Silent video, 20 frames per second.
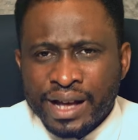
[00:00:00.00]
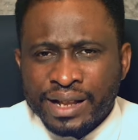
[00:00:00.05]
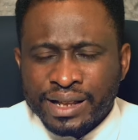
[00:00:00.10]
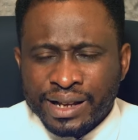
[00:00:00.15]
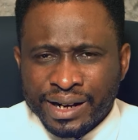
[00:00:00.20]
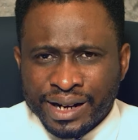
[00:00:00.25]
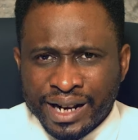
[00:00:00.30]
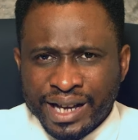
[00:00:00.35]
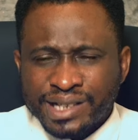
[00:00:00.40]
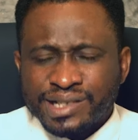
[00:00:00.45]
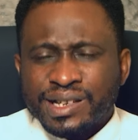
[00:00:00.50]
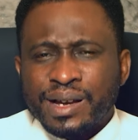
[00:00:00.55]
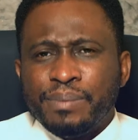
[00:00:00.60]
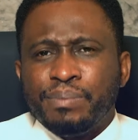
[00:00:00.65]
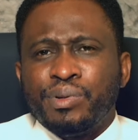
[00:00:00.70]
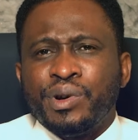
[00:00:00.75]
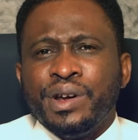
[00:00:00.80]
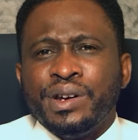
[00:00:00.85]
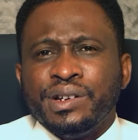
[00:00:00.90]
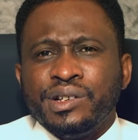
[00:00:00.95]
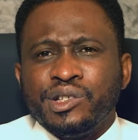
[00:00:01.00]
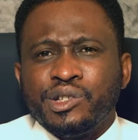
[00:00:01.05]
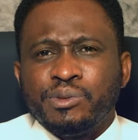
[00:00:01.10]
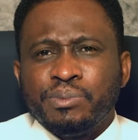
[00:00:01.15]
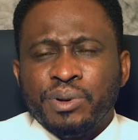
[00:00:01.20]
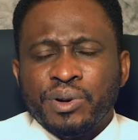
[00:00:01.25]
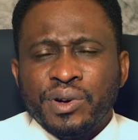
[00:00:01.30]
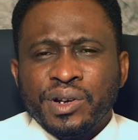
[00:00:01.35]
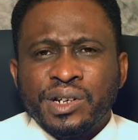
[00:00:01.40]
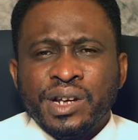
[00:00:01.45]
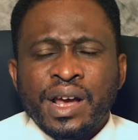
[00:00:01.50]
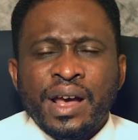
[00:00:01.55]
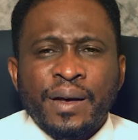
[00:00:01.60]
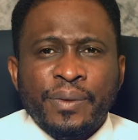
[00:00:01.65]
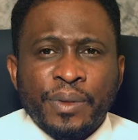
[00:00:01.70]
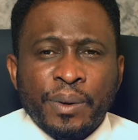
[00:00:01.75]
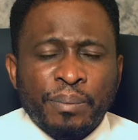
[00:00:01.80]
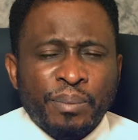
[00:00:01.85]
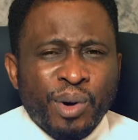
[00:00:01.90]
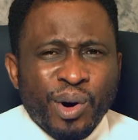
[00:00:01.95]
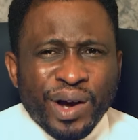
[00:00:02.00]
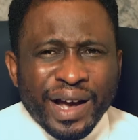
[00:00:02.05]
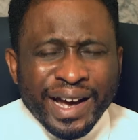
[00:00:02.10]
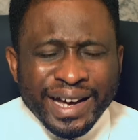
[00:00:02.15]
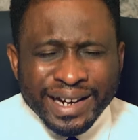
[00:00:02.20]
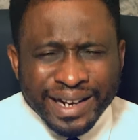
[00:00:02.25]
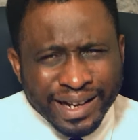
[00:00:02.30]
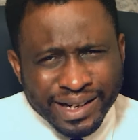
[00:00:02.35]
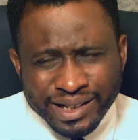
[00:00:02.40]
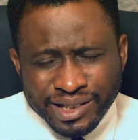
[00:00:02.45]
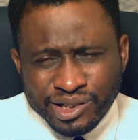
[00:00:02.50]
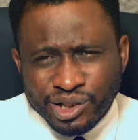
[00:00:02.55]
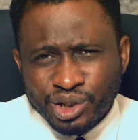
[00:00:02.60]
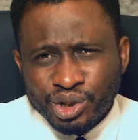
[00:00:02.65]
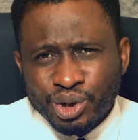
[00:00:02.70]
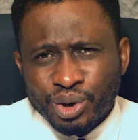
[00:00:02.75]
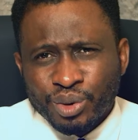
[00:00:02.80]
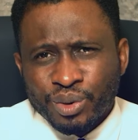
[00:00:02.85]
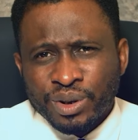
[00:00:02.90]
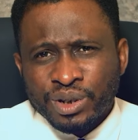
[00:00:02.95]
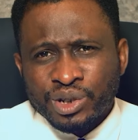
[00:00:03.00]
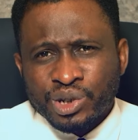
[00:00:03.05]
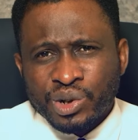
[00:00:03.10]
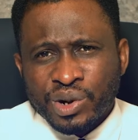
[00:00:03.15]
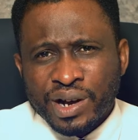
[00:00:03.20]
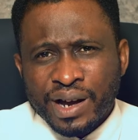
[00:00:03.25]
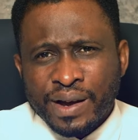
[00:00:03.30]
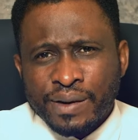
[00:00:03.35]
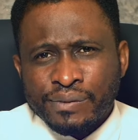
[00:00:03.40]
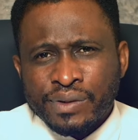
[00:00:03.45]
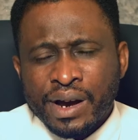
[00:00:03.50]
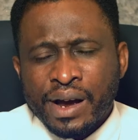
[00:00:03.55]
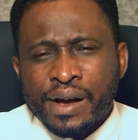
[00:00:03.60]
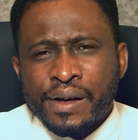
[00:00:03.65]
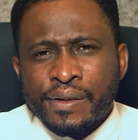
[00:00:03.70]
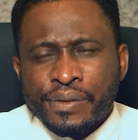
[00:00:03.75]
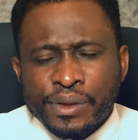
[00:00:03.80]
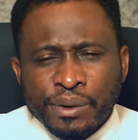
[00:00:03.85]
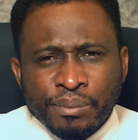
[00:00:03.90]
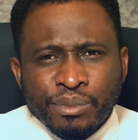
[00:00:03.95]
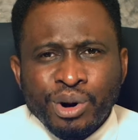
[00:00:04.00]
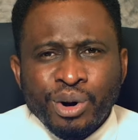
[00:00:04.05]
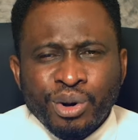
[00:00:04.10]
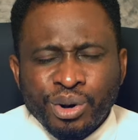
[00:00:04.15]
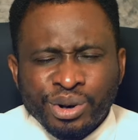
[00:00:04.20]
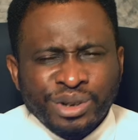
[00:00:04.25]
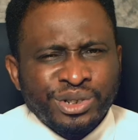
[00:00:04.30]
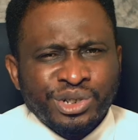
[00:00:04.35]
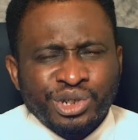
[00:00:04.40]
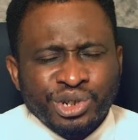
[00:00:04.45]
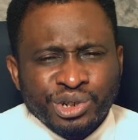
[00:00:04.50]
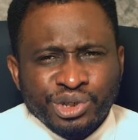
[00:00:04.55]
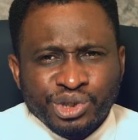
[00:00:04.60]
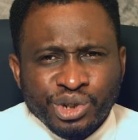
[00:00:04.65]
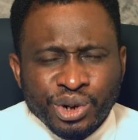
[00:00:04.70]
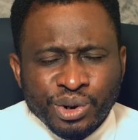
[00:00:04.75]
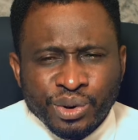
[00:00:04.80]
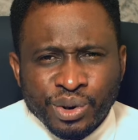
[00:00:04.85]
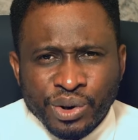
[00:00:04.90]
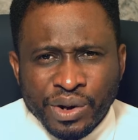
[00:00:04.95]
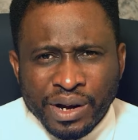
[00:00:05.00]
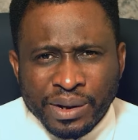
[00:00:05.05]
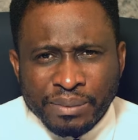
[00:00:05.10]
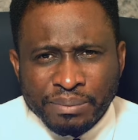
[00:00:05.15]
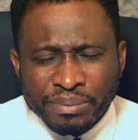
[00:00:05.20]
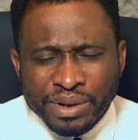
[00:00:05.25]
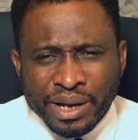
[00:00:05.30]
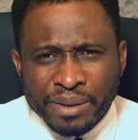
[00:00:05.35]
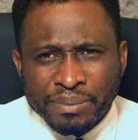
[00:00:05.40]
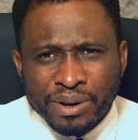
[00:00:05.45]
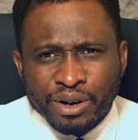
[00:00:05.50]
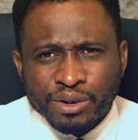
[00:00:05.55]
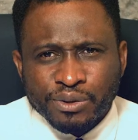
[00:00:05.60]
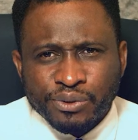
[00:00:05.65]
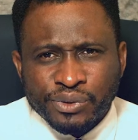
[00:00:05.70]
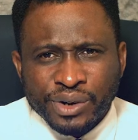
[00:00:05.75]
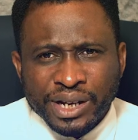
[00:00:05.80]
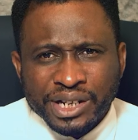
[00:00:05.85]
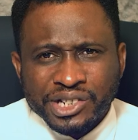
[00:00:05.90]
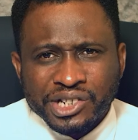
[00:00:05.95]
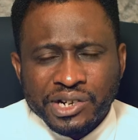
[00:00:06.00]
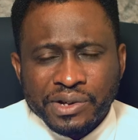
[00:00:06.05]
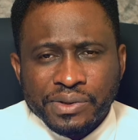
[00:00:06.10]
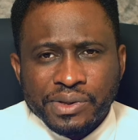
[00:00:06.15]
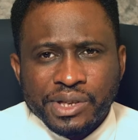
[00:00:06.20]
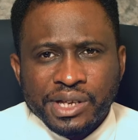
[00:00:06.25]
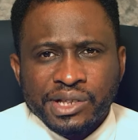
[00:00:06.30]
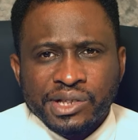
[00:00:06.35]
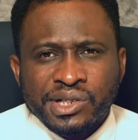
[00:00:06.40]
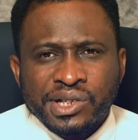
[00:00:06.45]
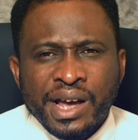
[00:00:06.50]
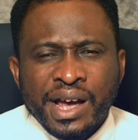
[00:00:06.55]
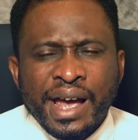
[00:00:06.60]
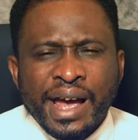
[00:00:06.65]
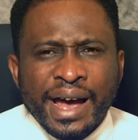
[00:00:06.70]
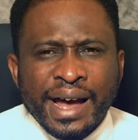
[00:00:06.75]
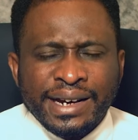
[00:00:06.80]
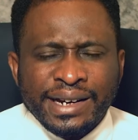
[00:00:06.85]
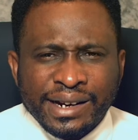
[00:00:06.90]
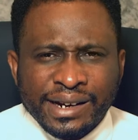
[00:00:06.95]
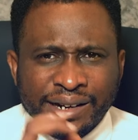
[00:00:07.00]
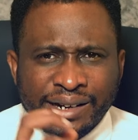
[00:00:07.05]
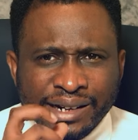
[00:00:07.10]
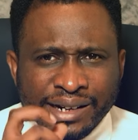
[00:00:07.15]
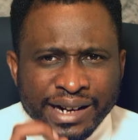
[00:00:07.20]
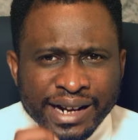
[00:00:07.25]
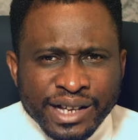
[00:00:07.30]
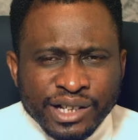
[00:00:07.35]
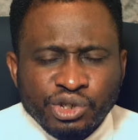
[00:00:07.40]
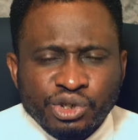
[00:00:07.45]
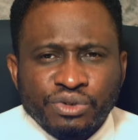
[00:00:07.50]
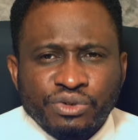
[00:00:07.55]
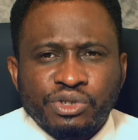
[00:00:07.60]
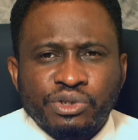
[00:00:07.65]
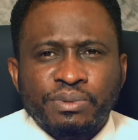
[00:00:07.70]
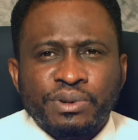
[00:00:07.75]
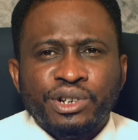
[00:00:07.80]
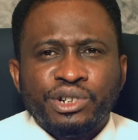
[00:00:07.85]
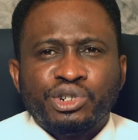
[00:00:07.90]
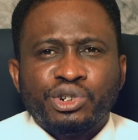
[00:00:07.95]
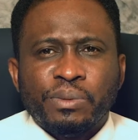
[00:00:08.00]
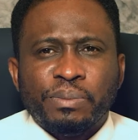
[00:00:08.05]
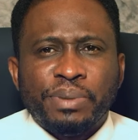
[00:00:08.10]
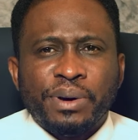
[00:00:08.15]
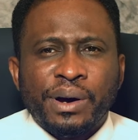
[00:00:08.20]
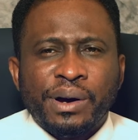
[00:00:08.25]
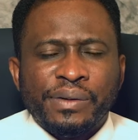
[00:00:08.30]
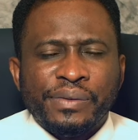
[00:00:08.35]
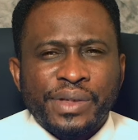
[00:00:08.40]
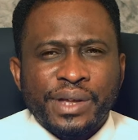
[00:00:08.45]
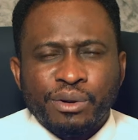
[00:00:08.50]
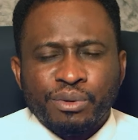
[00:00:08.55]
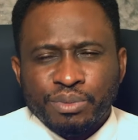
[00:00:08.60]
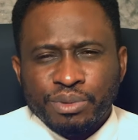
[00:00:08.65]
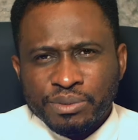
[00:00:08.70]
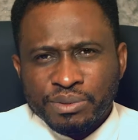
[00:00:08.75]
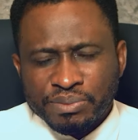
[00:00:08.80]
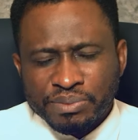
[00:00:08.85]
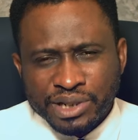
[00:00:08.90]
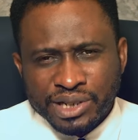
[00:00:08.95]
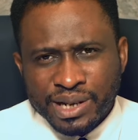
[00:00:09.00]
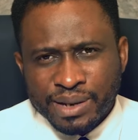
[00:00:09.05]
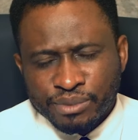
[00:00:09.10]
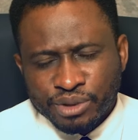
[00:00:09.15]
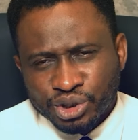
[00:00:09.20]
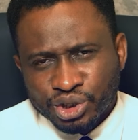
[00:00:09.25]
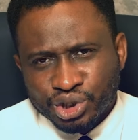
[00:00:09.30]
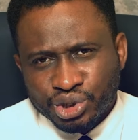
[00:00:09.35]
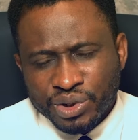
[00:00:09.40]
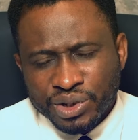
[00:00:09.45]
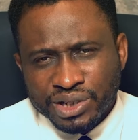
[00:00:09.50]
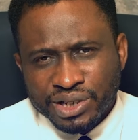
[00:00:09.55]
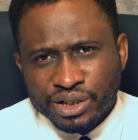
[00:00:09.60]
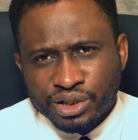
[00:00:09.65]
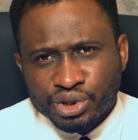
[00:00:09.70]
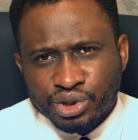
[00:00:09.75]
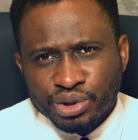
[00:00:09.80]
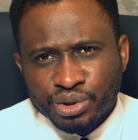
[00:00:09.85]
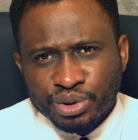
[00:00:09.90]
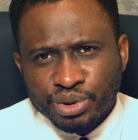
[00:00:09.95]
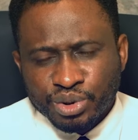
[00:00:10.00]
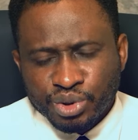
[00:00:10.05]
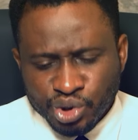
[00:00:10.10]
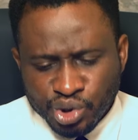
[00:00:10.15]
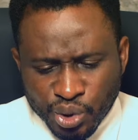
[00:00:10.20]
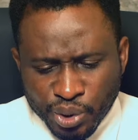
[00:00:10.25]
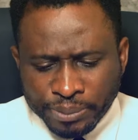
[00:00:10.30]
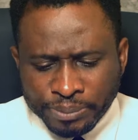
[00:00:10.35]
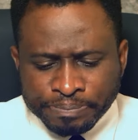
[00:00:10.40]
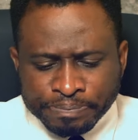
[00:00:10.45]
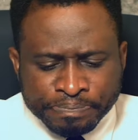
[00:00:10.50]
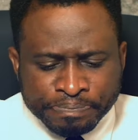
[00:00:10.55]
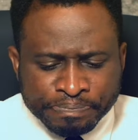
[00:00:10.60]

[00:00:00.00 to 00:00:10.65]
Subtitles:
The less I pray in the Spirit, the more carnality you're going to have, the more conscious you're going to be about fleshy things, and the less of spiritual power that will be demonstrated through you. So